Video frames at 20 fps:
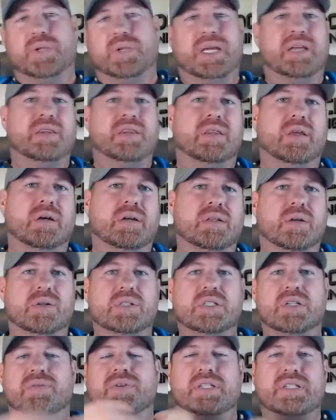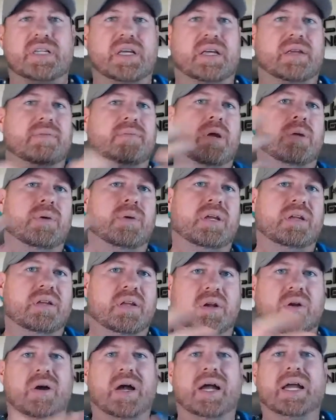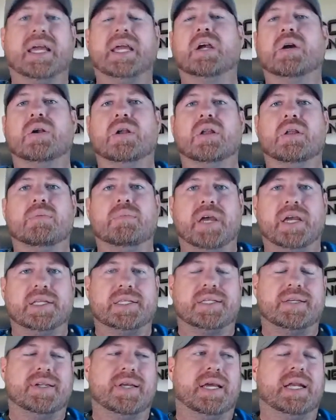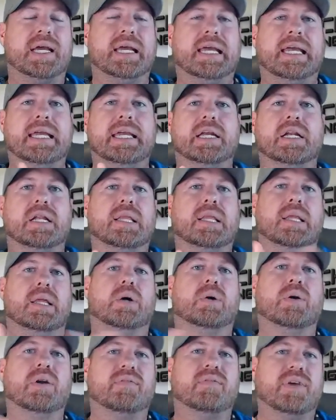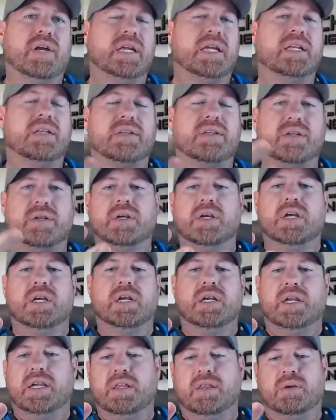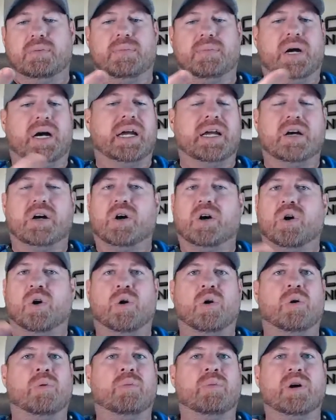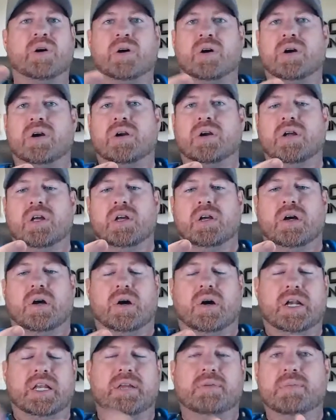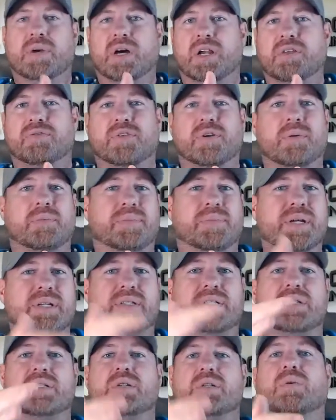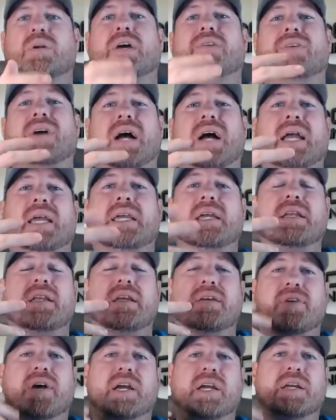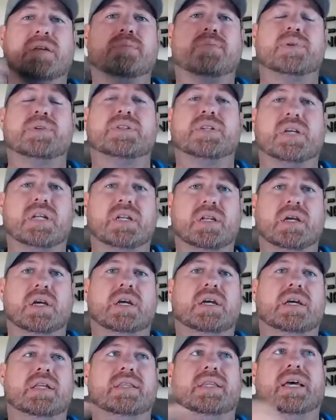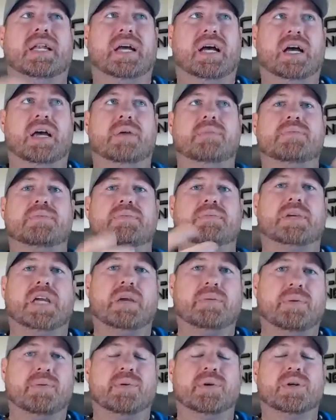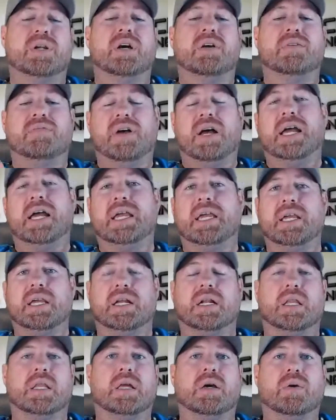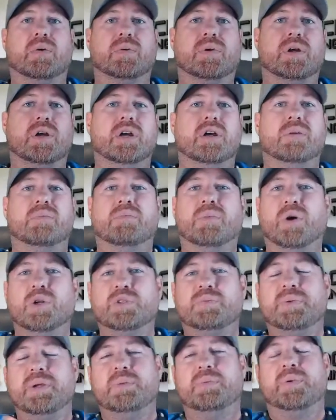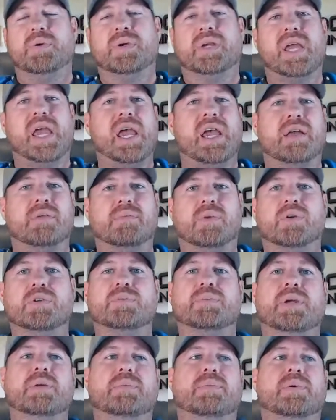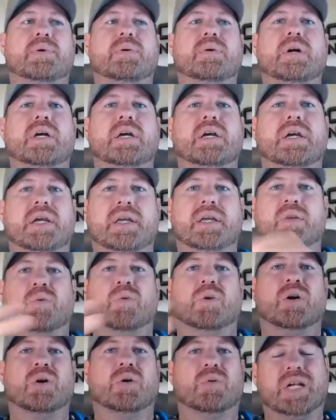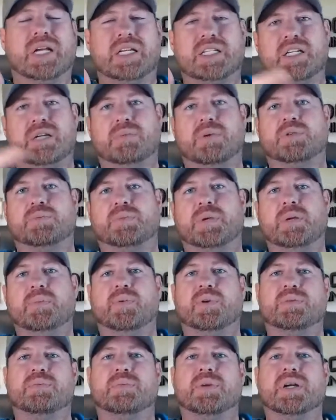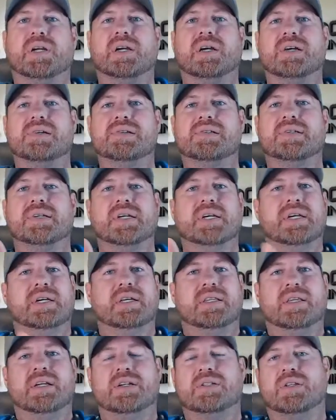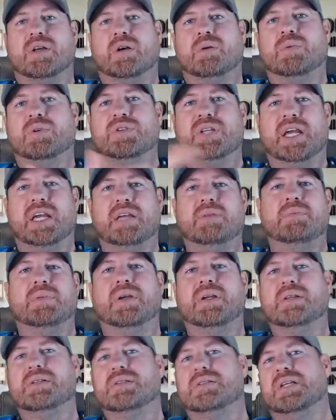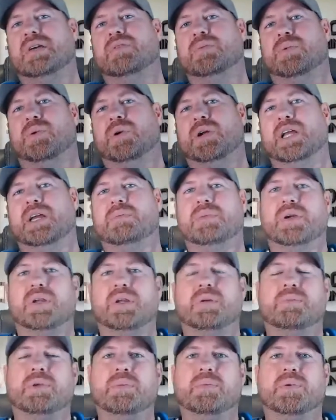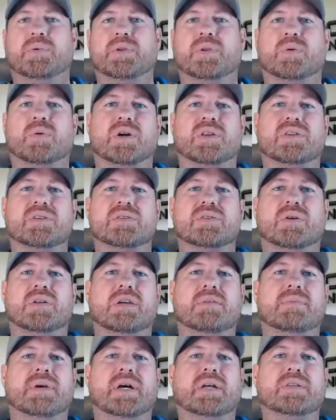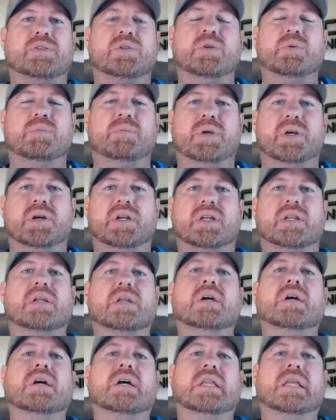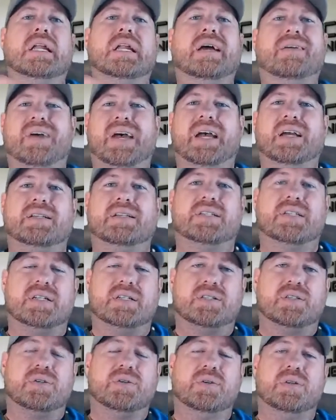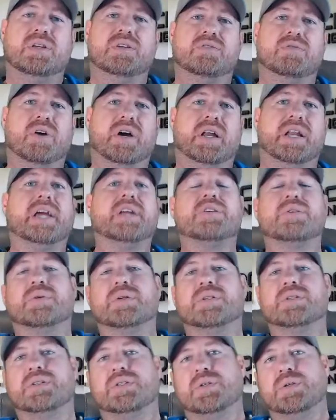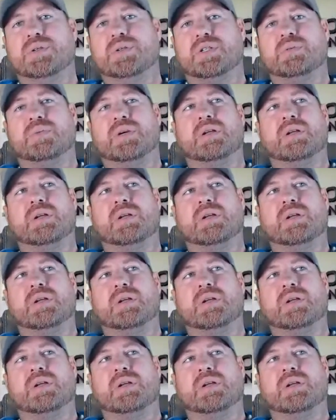Now, those of us that maybe, I can go to the bank today and I can get a loan if I need to either buy a home or I need money for a business or whatever. If I can present that I'm capable enough, I can get a loan. Most people can't. Most people in the world, when I say most people, it's because there's almost 7.8 billion people in the world. There's only about 2 billion that have access to these financial institutions.